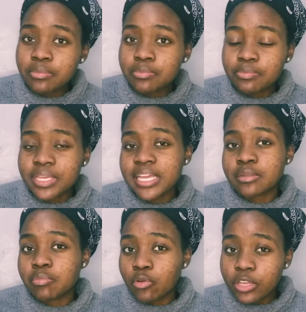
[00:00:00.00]
be
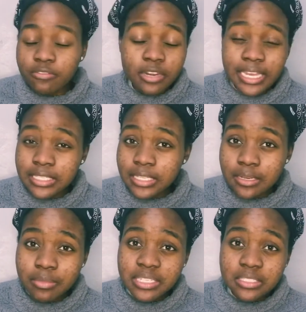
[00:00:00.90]
unemployed for like 10
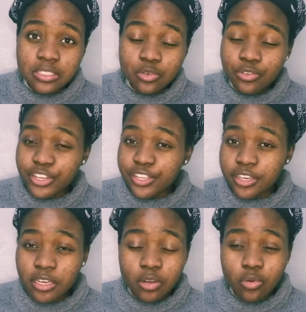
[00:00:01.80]
months or a
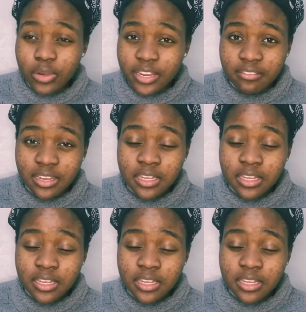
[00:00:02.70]
year or whatever.